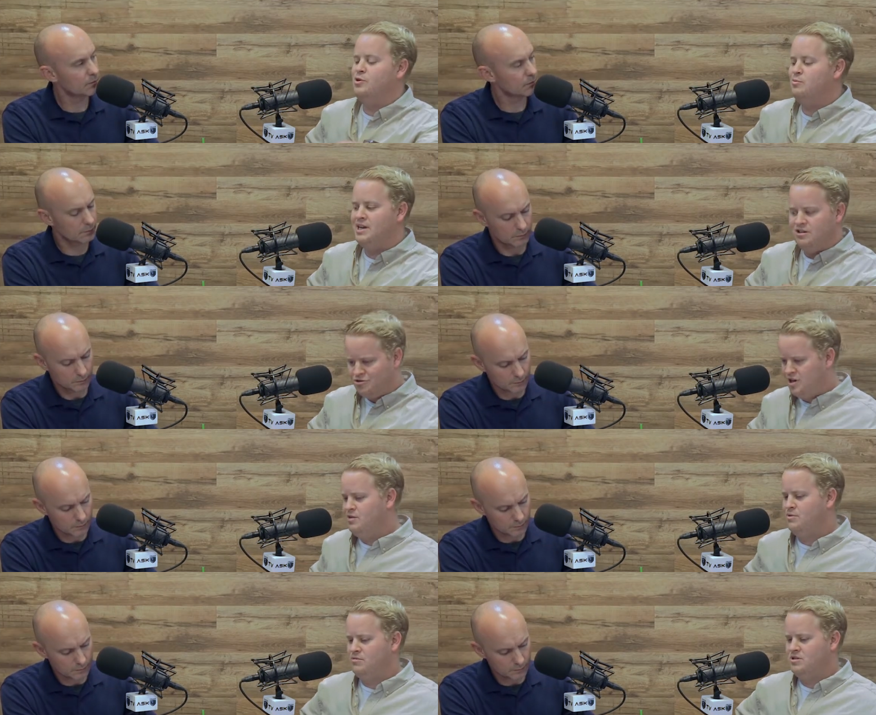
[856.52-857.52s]
Speaker 1: you being treated
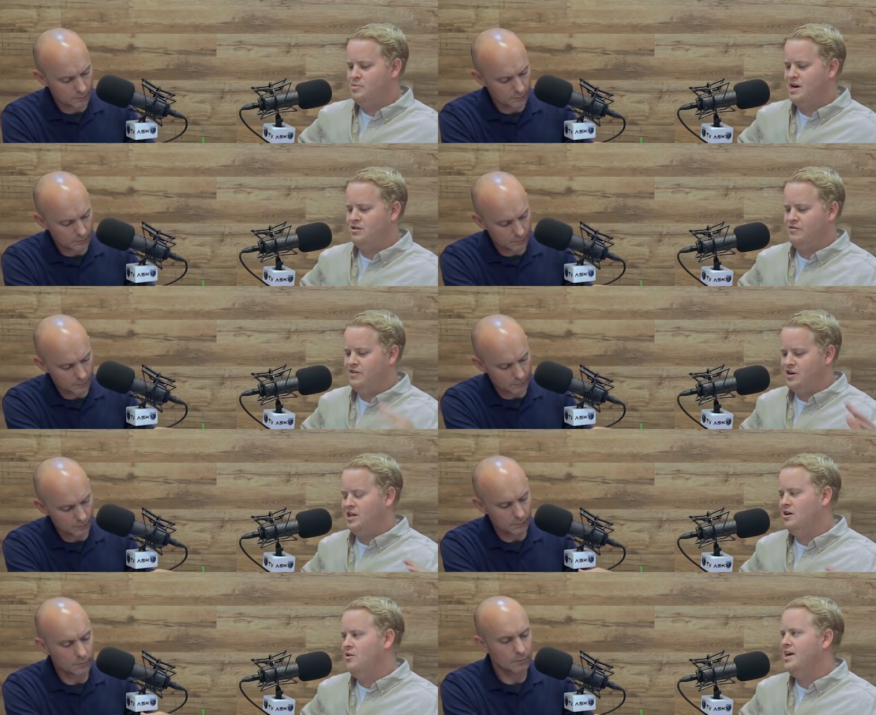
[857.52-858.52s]
with respect are very
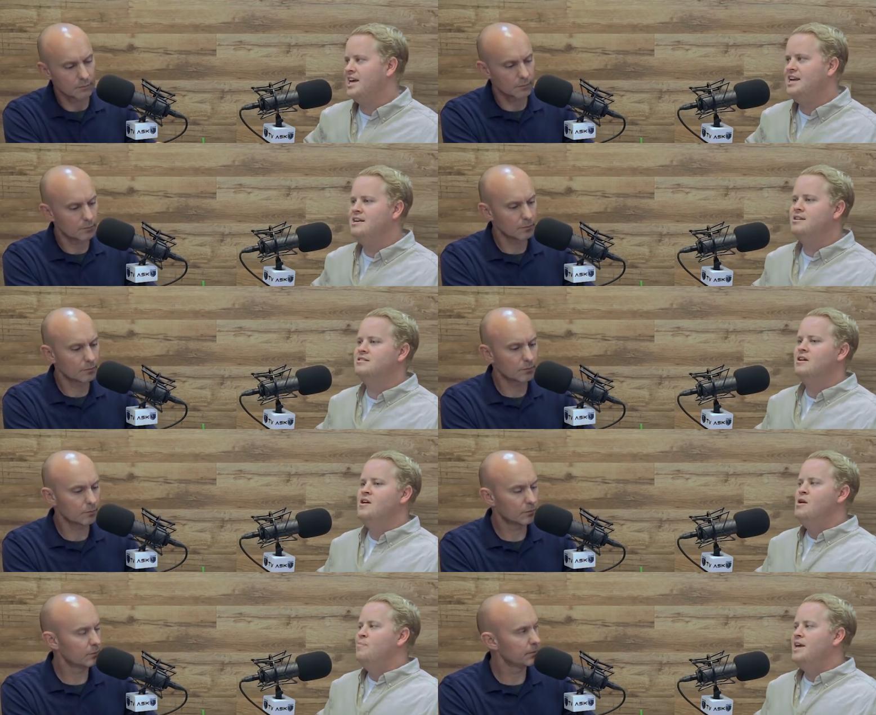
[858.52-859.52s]
low. Like it is,
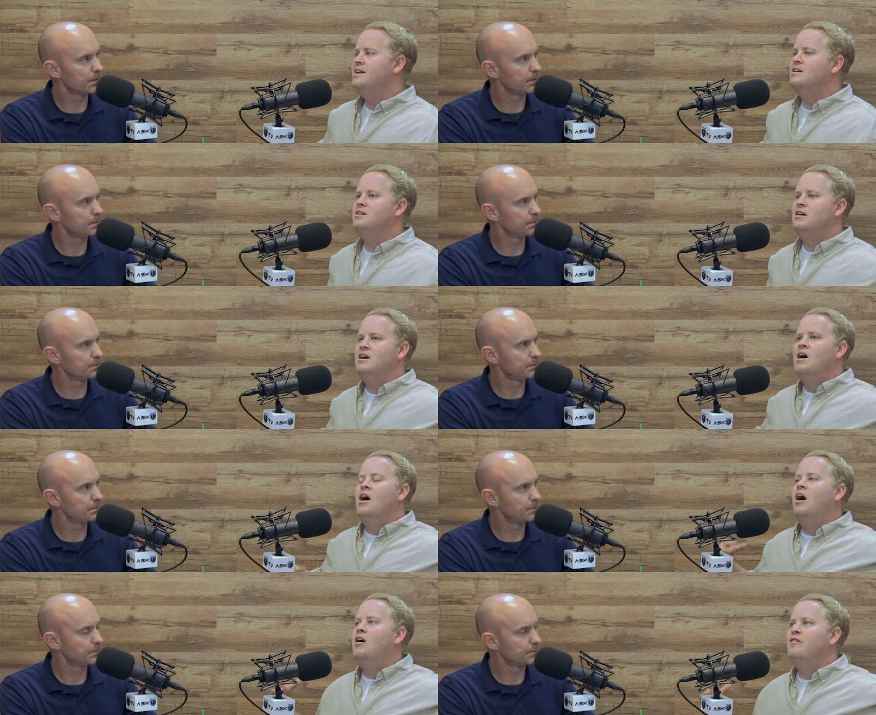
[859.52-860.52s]
it is
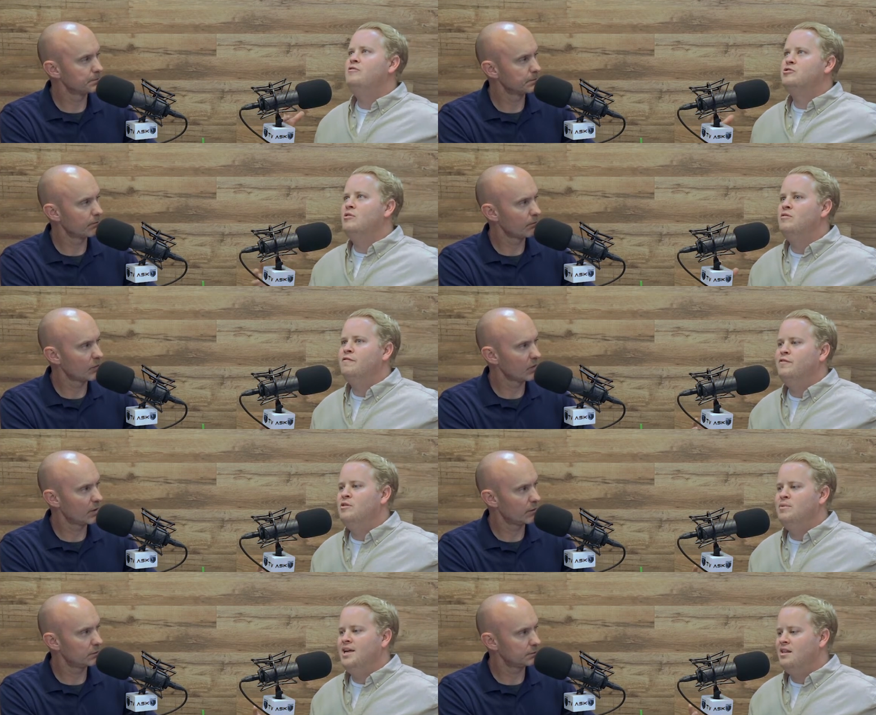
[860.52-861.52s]
of drone
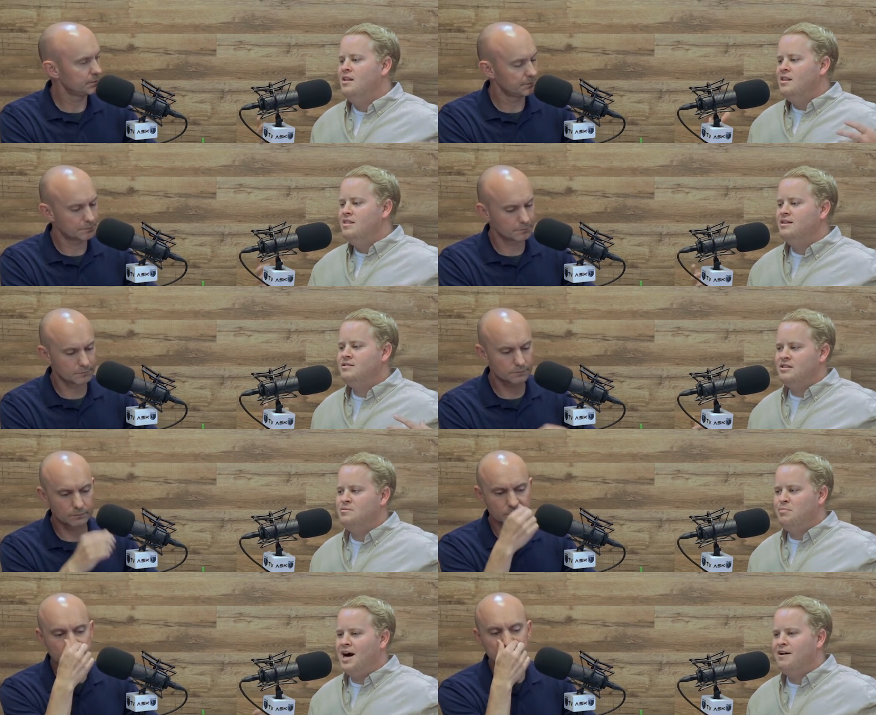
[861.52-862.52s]
filming, this is
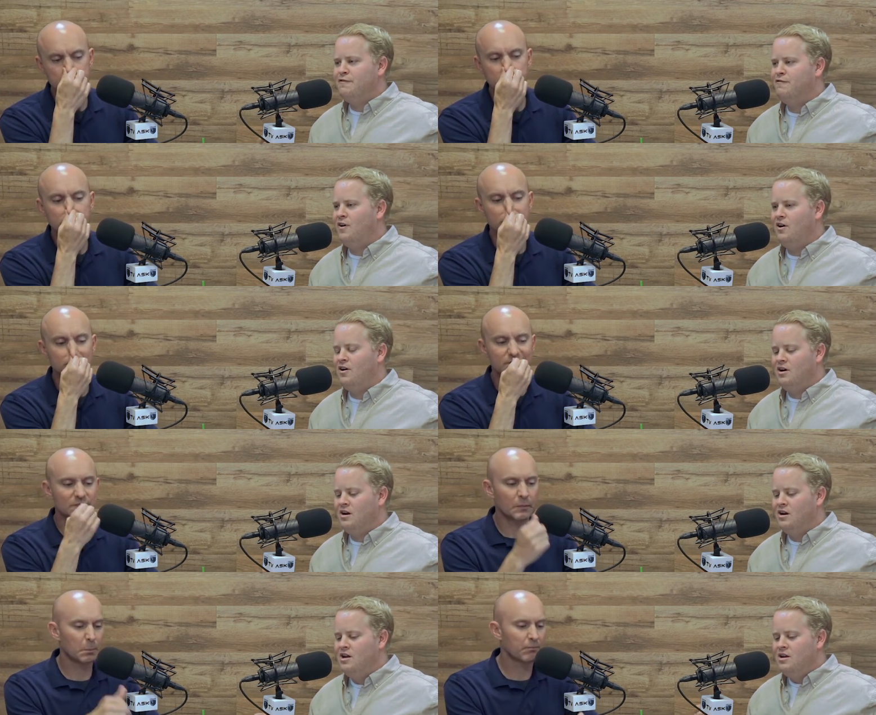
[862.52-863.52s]
by
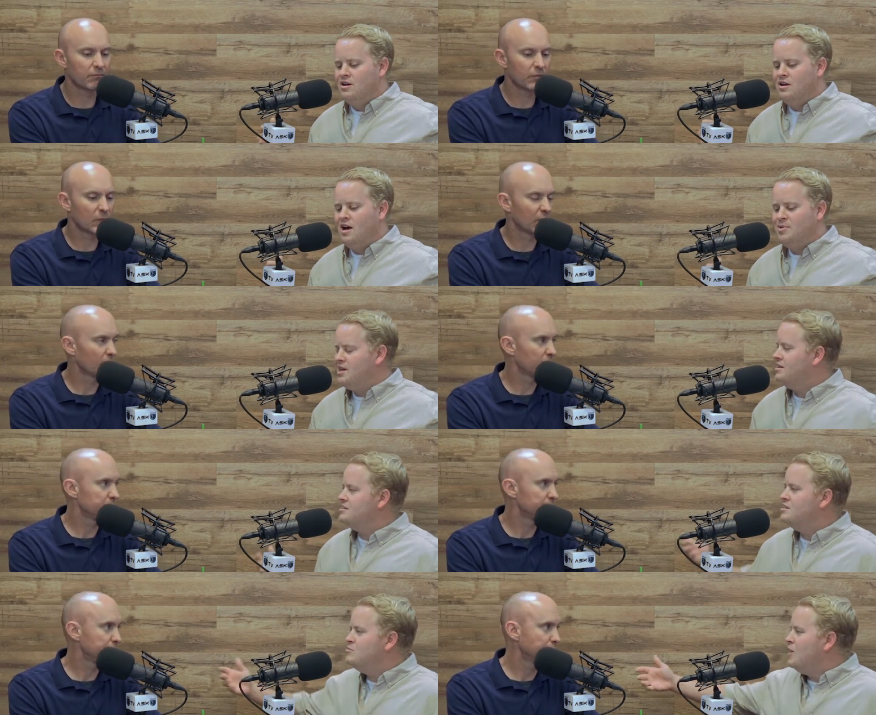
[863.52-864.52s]
far I mean,
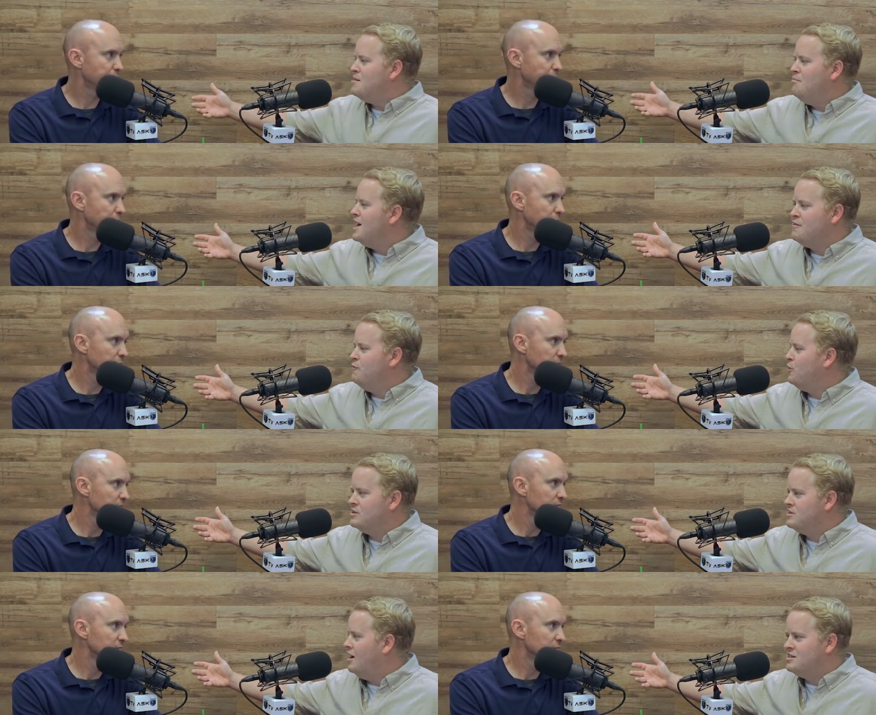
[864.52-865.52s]
this is why Mike
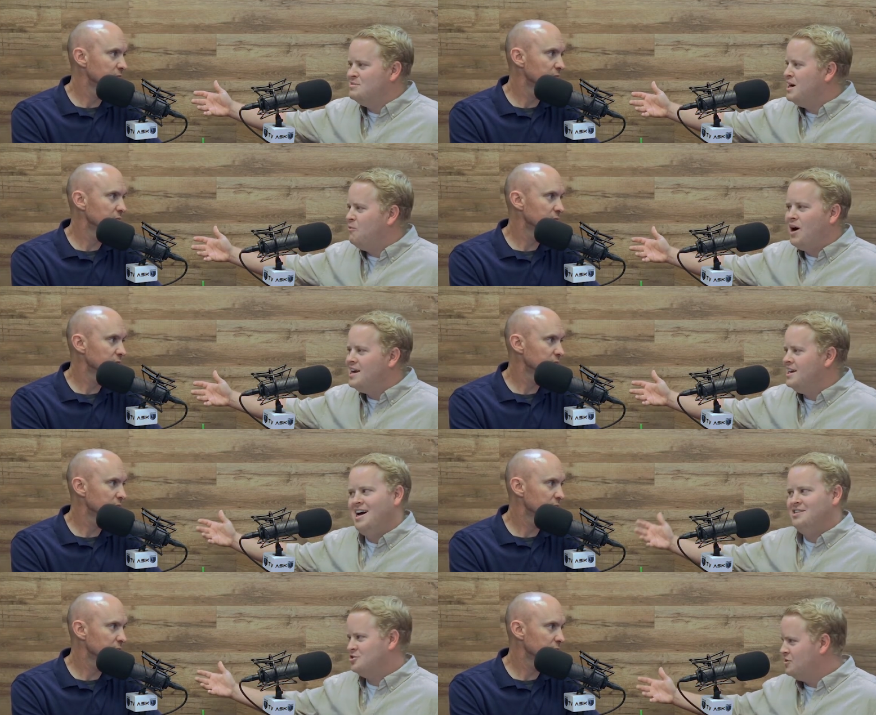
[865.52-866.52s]
Fortin talks about why he
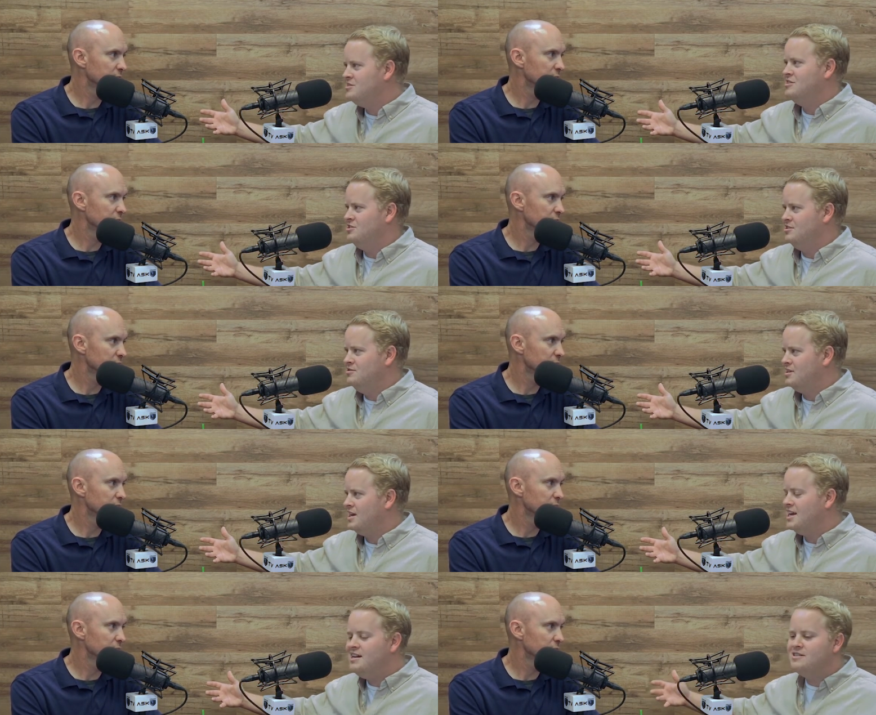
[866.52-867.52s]
has trust issues.
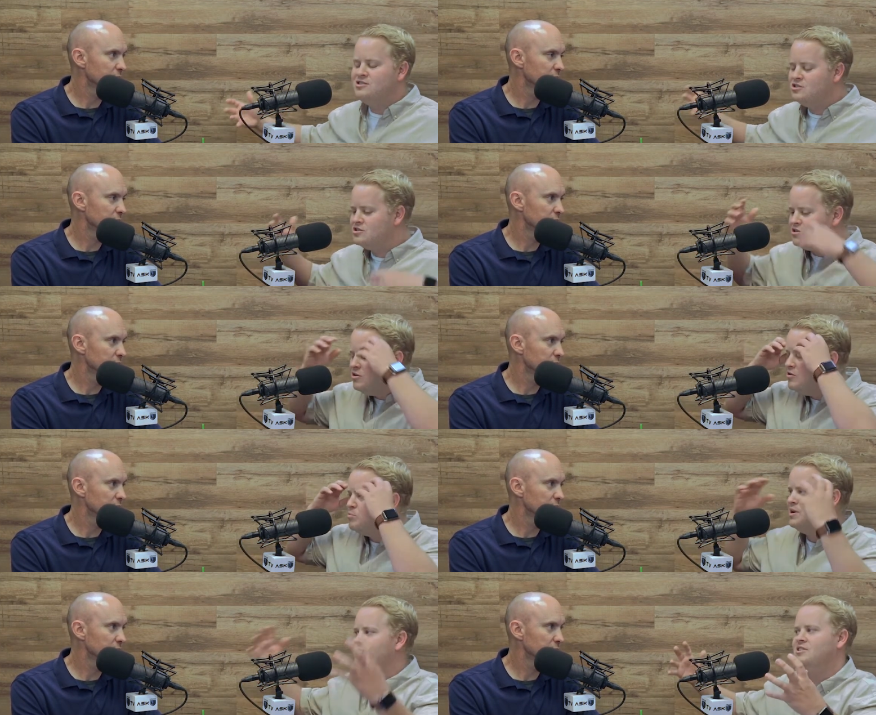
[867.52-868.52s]
Like it is just so
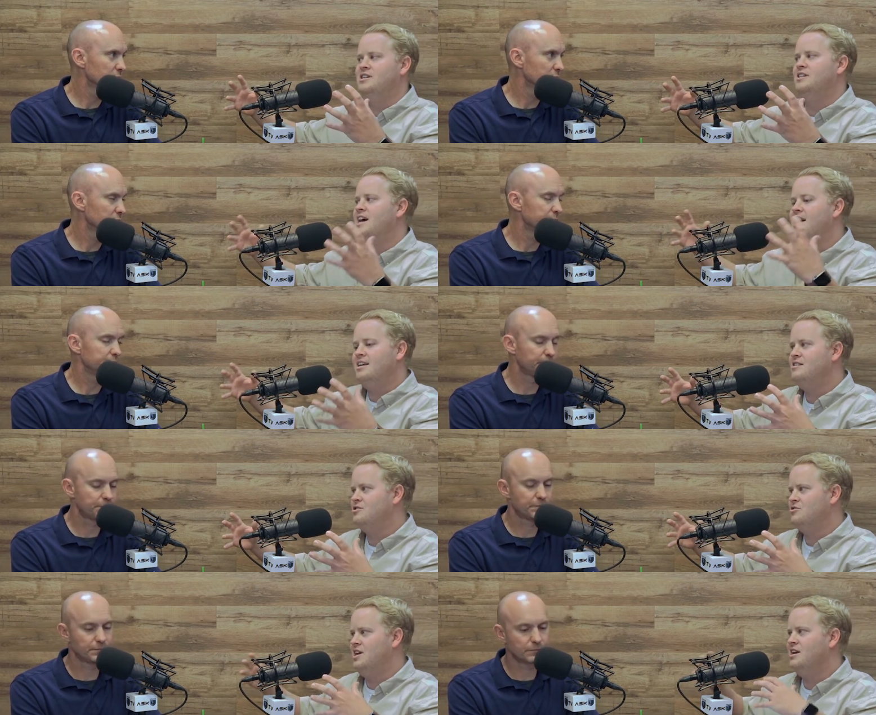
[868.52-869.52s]
prevalent in that
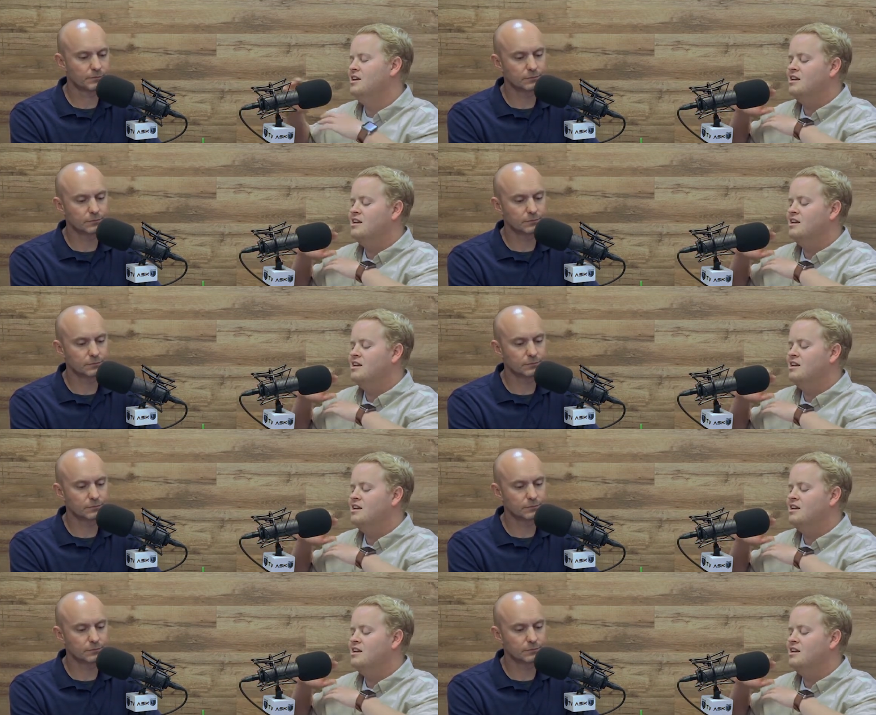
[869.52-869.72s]
industry.